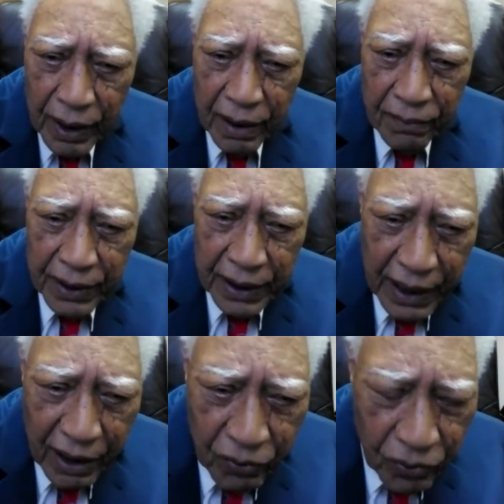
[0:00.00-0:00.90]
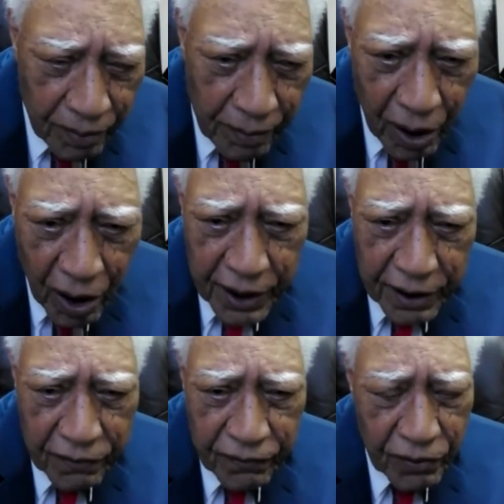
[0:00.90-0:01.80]
I mean, I own a
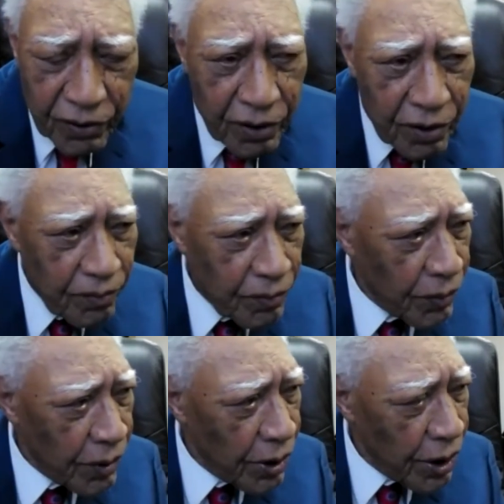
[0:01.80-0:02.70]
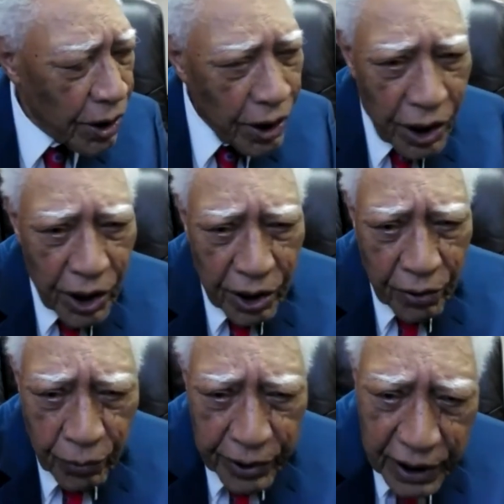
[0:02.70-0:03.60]
marketing firm,
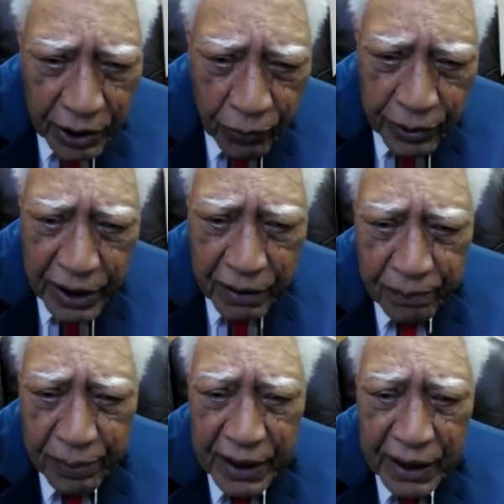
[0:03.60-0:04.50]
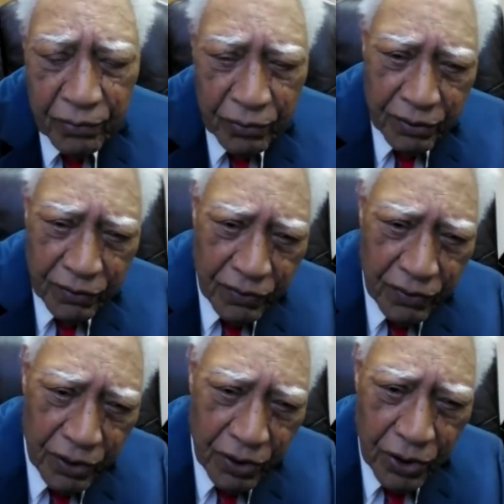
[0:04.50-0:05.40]
and we we compete with,
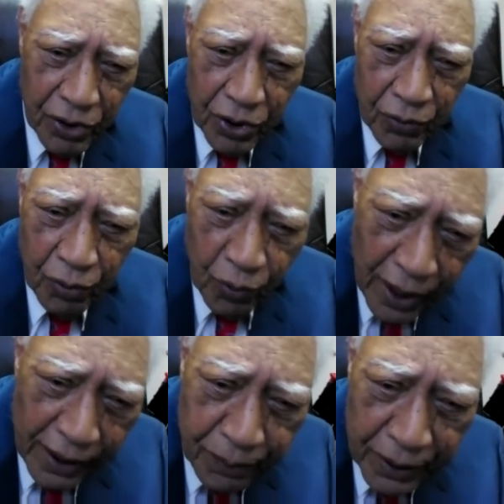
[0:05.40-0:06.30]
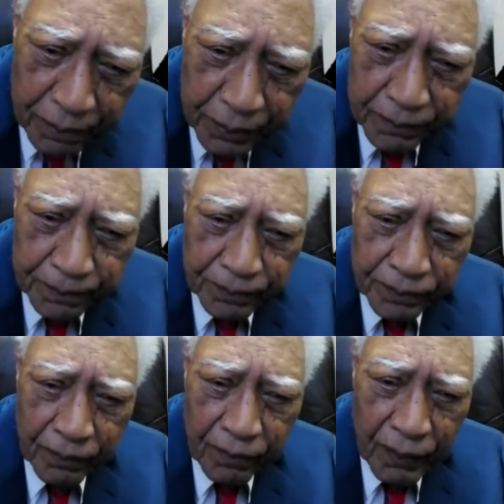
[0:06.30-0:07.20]
with white people.
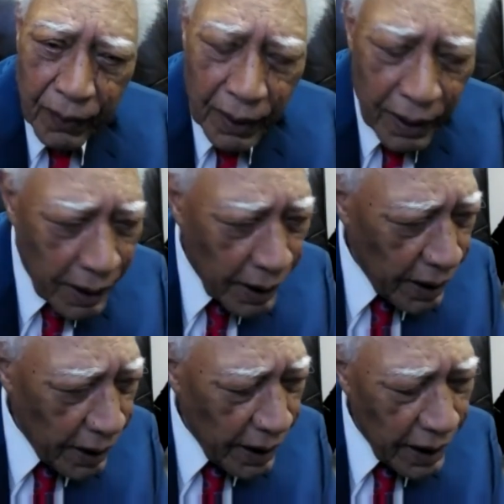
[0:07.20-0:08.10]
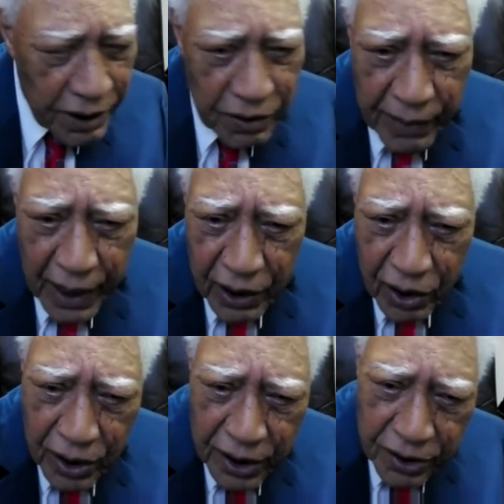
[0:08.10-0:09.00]
And it's my
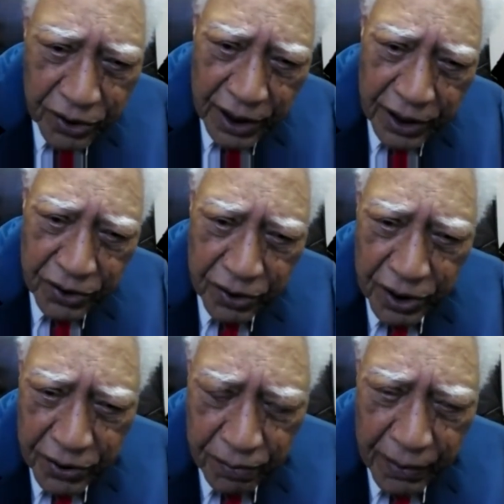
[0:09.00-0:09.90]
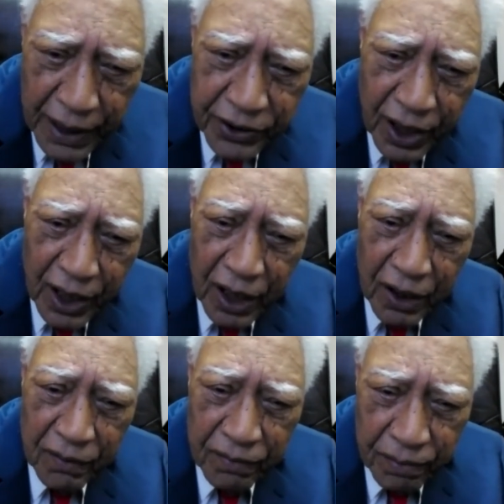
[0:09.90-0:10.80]
it's, it's my
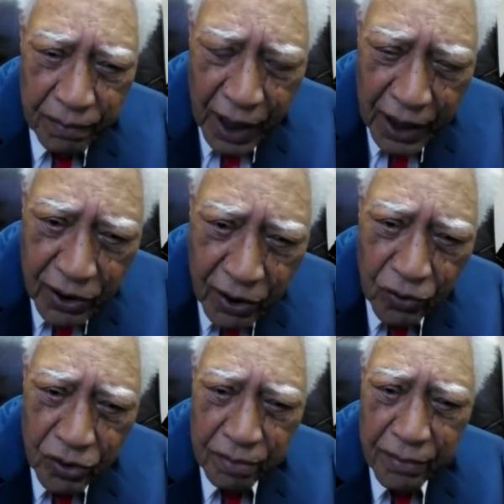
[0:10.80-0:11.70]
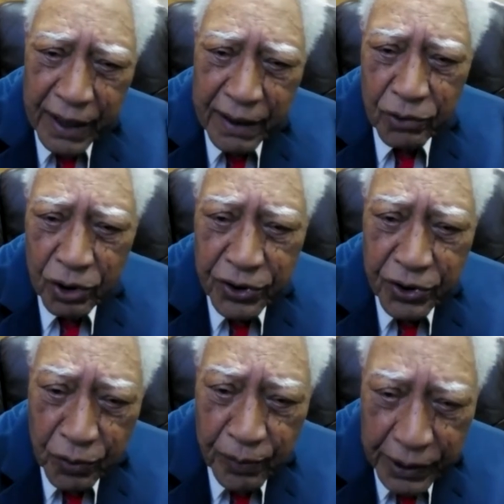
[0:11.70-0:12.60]
job, my goal to make them look
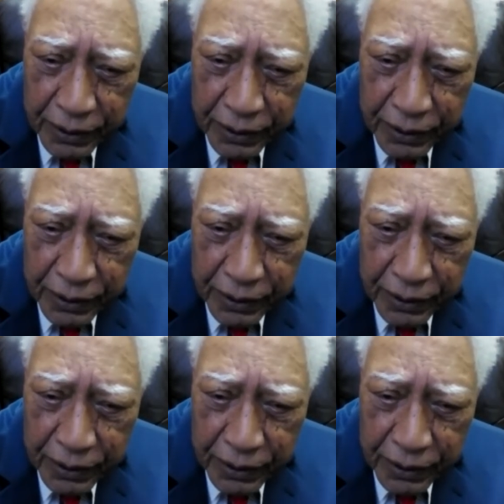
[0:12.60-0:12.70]
stupid.